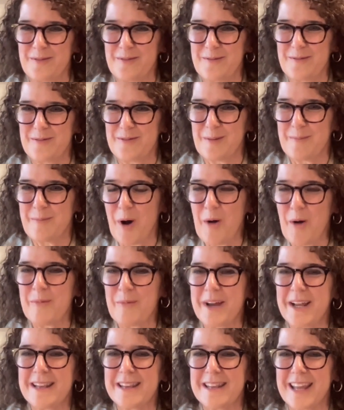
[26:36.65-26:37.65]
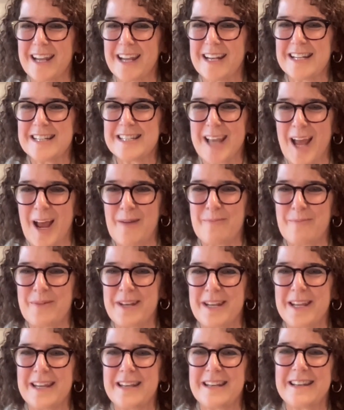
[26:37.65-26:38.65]
moment that it's
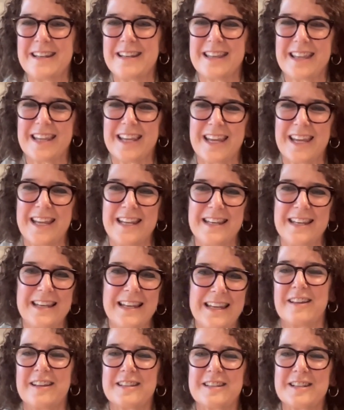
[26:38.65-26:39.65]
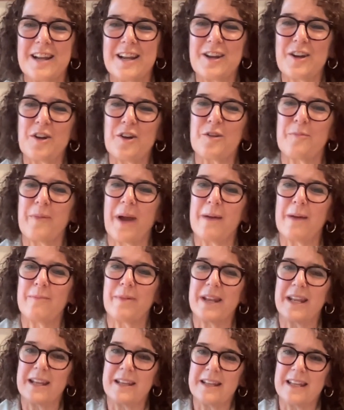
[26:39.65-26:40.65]
happening, thinking it's not good or bad,
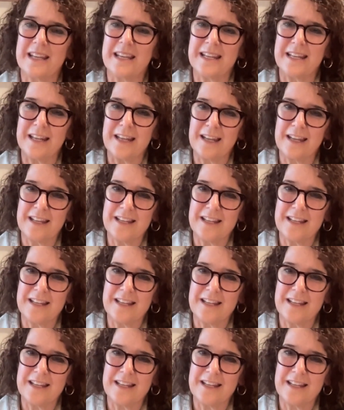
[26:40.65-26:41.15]
but it